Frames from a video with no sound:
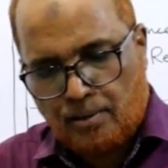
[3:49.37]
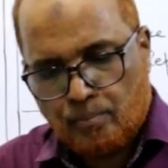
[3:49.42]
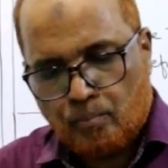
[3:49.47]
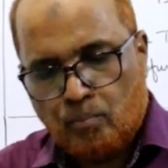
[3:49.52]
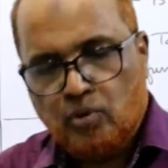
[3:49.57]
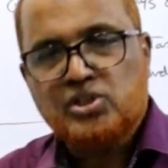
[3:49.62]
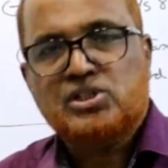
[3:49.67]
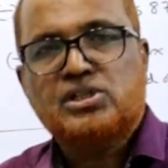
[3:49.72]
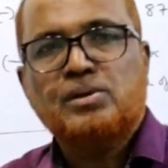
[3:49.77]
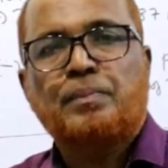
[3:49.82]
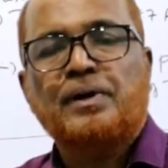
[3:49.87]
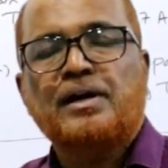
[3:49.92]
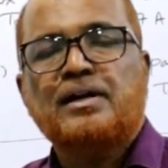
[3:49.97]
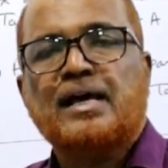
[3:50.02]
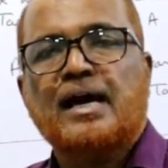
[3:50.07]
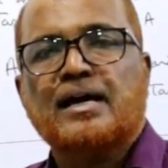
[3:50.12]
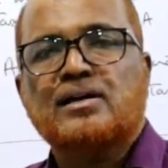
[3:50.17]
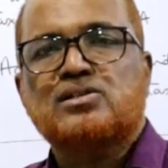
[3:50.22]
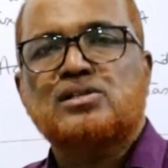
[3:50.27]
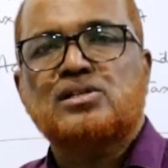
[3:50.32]
Municipal
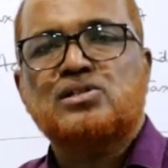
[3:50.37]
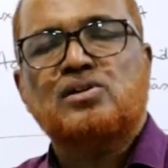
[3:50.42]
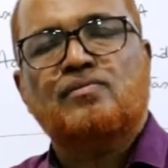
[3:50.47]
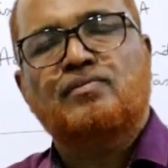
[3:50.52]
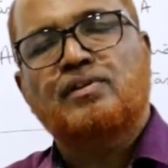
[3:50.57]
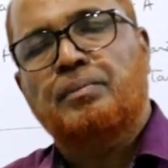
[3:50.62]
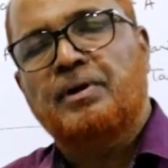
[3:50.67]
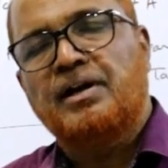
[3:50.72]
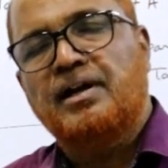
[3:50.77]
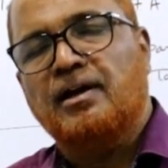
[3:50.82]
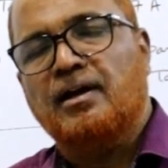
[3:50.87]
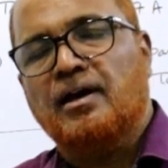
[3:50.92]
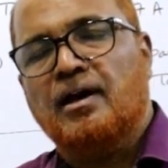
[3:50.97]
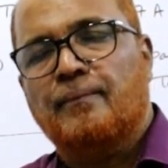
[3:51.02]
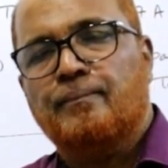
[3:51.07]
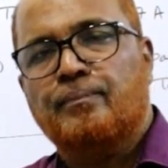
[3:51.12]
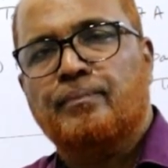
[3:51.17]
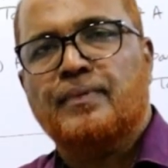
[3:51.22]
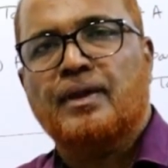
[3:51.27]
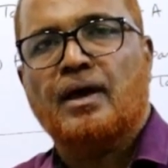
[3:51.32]
taxes of the
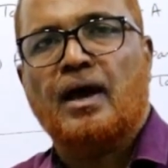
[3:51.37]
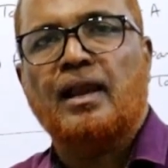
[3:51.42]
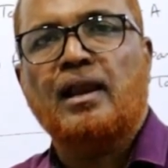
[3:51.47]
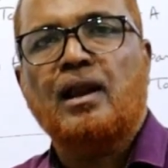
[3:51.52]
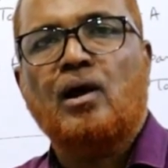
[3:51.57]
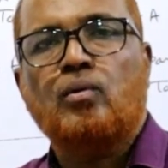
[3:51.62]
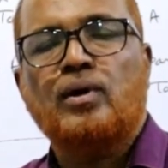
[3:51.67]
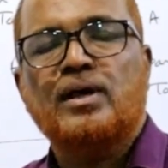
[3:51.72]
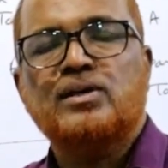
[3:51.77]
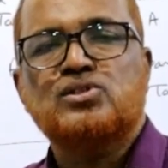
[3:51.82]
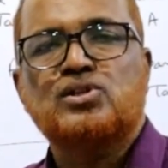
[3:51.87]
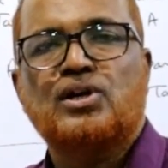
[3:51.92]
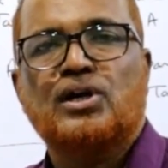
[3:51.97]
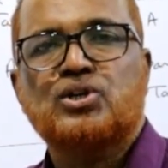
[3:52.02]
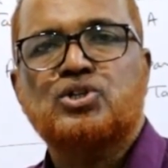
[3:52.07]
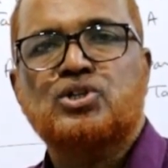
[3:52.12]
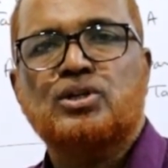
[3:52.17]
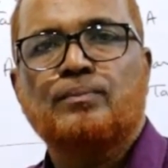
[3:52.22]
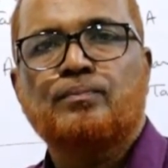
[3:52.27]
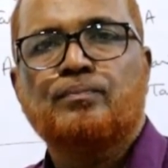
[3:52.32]
building allowed as
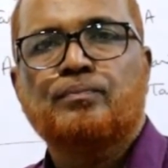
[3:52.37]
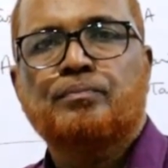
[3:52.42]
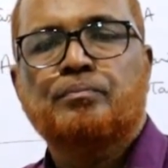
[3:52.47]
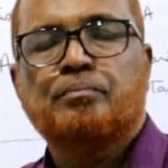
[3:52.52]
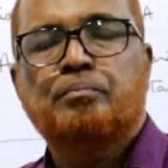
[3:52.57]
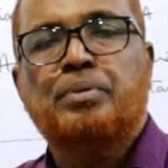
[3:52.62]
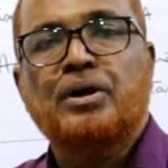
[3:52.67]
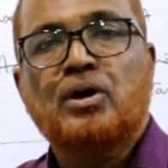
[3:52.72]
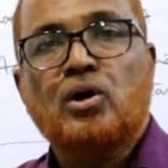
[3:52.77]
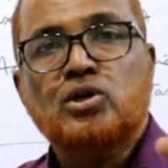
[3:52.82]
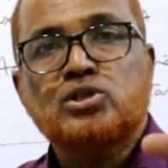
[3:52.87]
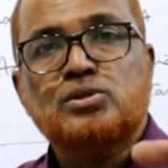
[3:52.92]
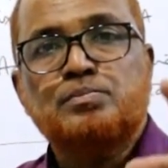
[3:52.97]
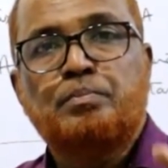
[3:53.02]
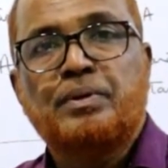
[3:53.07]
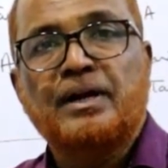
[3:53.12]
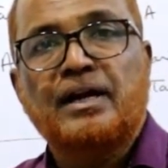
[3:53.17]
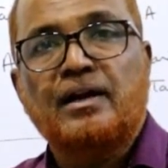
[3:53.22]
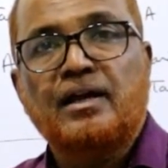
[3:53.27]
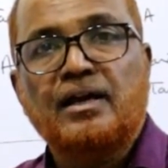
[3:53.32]
deduction because
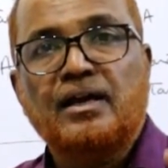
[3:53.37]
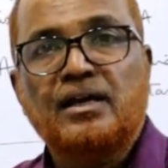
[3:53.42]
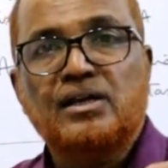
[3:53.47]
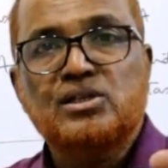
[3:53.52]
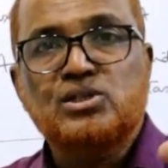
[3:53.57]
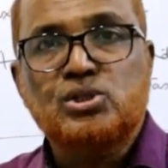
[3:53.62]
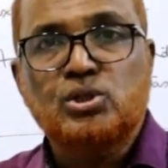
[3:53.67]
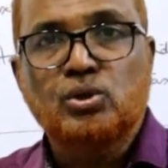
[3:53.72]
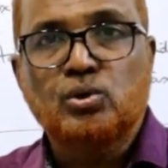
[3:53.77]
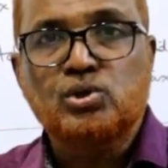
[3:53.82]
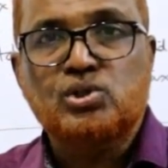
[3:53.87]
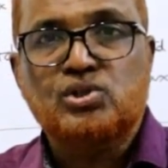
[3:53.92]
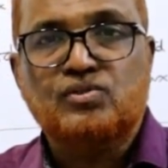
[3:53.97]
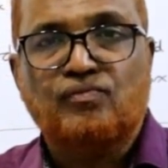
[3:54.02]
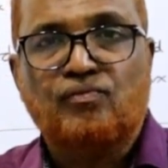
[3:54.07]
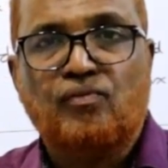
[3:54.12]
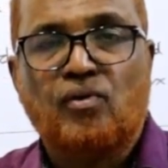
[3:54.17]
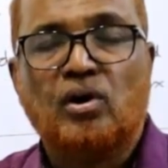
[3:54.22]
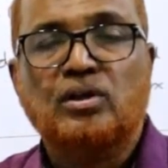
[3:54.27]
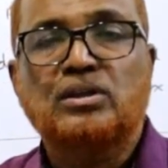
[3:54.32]
building is used
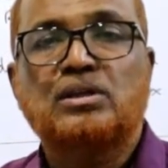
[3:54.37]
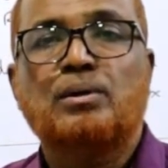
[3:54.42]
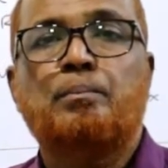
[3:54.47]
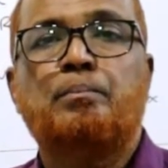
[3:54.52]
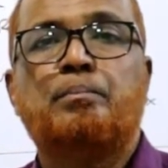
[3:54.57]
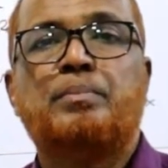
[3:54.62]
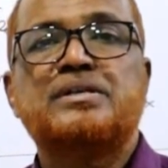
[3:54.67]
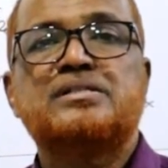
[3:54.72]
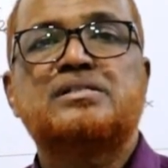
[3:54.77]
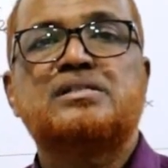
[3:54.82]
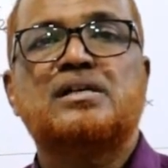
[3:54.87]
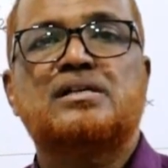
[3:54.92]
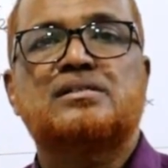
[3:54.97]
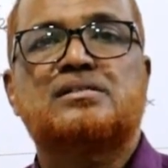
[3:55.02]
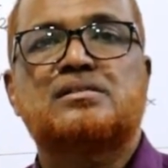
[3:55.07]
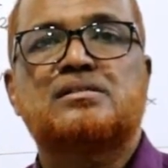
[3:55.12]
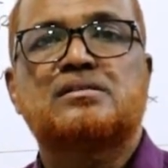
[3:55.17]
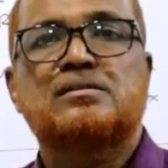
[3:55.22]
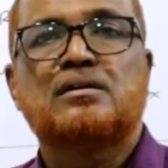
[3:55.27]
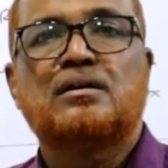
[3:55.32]
for the
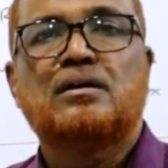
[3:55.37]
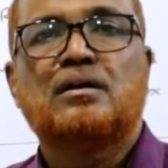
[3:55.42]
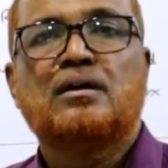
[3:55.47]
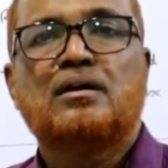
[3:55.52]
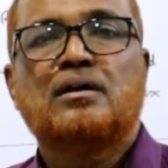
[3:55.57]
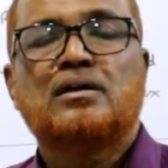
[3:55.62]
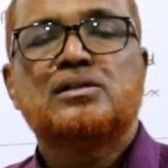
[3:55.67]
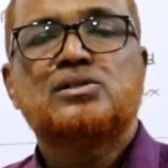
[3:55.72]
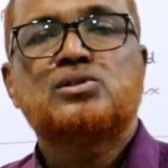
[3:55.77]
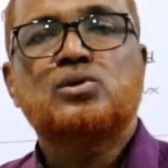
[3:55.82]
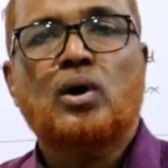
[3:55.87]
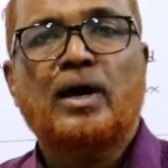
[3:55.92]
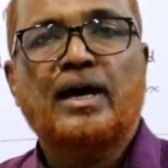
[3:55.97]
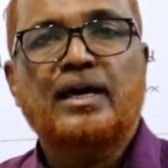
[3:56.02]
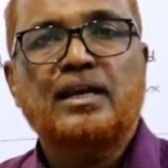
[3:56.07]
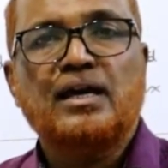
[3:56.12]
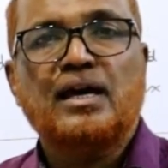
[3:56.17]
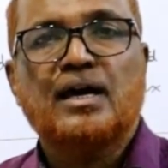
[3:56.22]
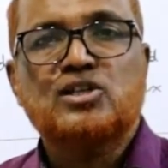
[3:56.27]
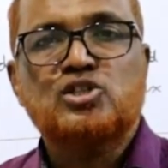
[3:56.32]
business. So
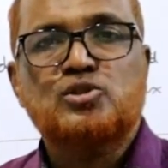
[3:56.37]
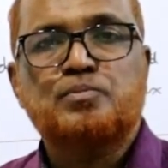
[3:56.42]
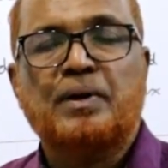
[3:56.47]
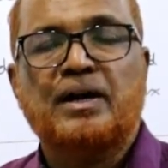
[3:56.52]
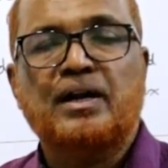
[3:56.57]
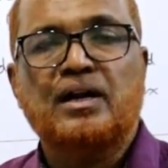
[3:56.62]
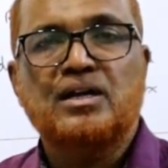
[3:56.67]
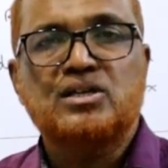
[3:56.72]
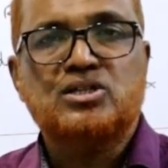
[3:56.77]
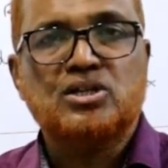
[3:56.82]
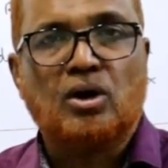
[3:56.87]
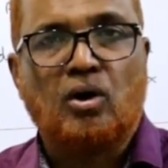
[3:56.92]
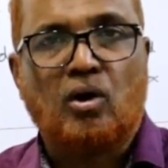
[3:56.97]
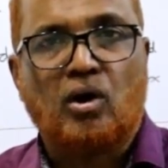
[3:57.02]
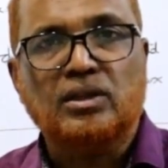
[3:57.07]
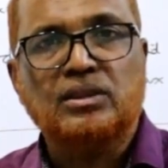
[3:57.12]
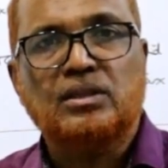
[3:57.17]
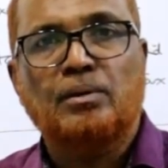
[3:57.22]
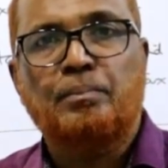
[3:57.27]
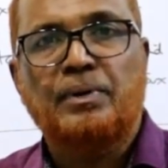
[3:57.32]
any expenditure
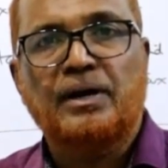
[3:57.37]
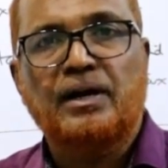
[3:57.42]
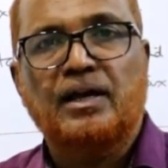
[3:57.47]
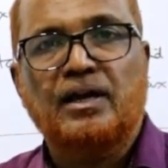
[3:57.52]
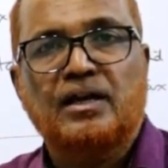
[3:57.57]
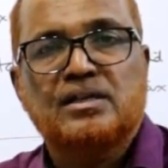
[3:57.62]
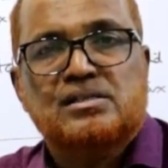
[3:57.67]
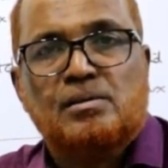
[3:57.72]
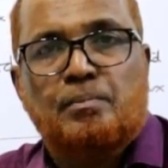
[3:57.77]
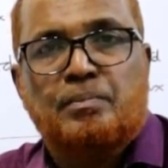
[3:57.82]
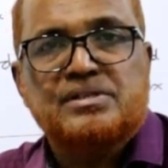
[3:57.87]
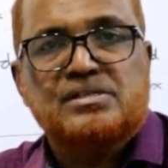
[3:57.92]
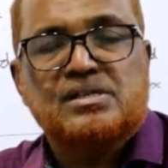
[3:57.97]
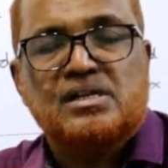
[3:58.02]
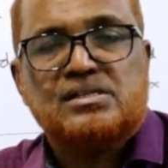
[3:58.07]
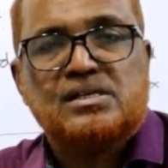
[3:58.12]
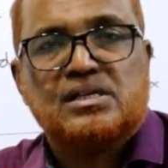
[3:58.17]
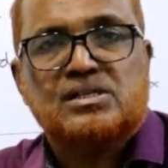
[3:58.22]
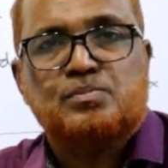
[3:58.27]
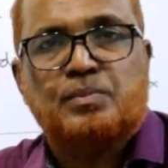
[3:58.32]
on the building is a
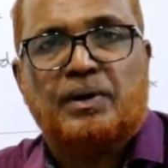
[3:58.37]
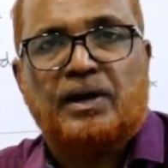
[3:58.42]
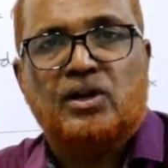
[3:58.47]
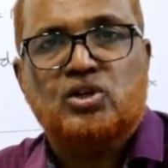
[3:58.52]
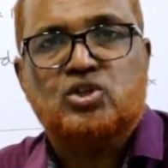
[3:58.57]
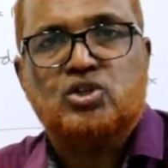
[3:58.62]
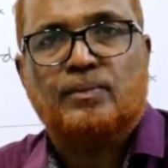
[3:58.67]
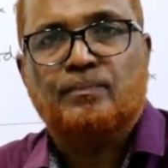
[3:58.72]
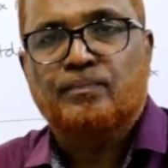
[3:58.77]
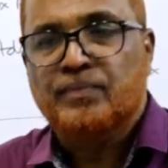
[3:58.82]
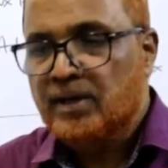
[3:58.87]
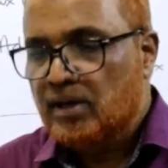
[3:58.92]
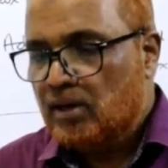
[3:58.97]
business expenditure.